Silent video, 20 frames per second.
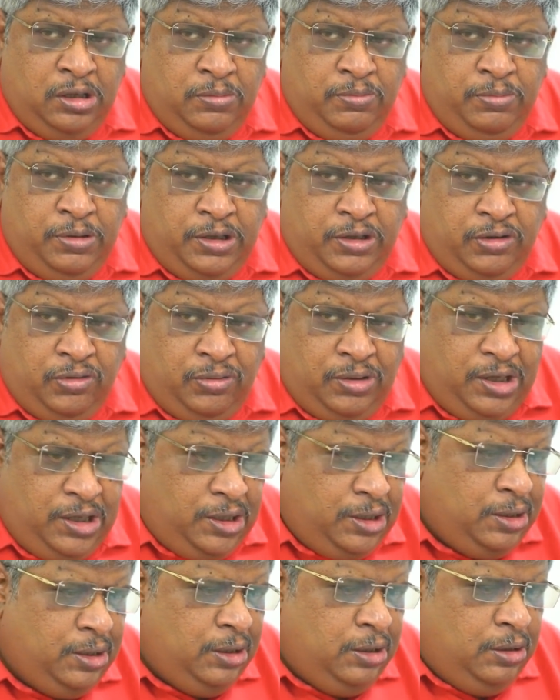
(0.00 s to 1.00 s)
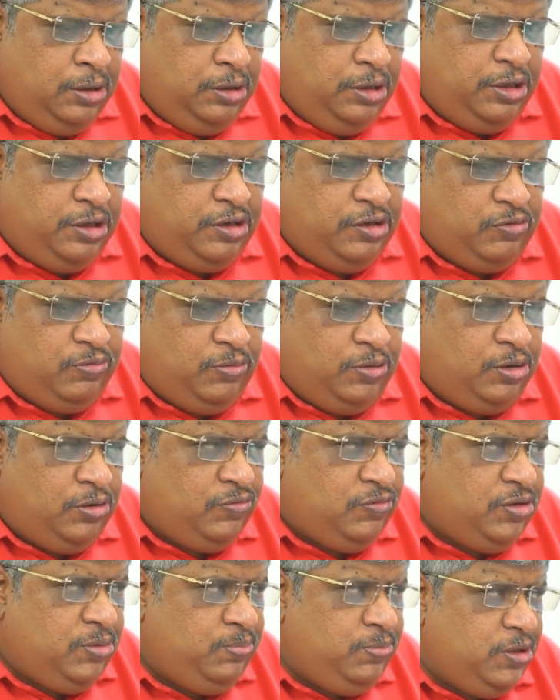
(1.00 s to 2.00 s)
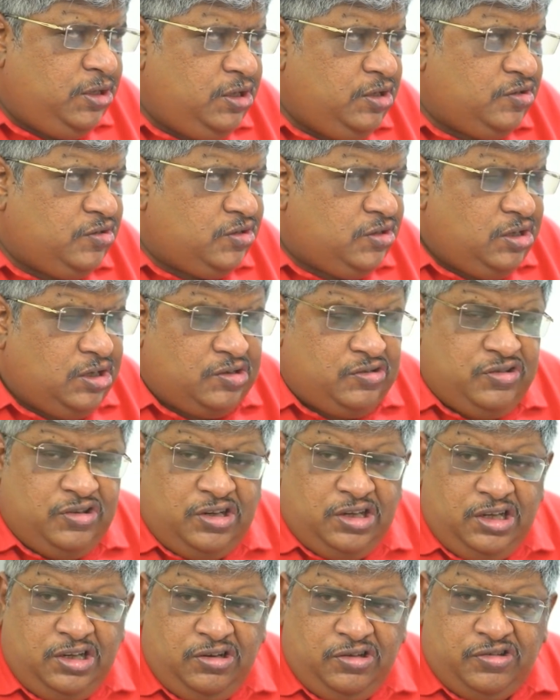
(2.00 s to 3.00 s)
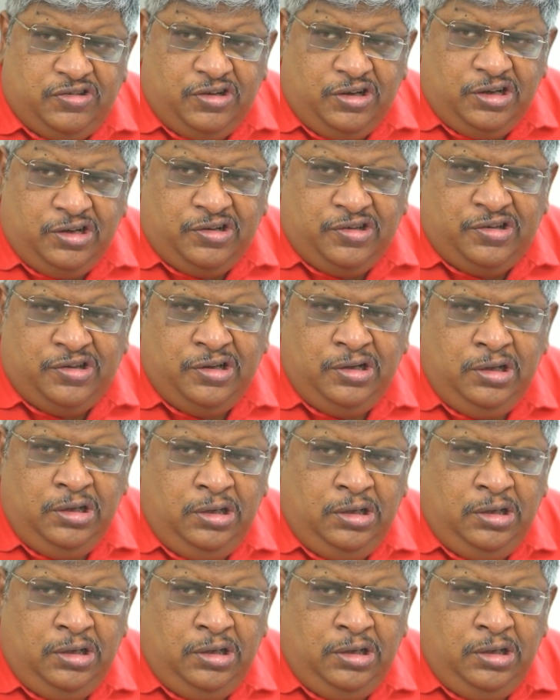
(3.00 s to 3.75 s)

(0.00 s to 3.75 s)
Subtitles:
but today it is one of the biggest luxury resorts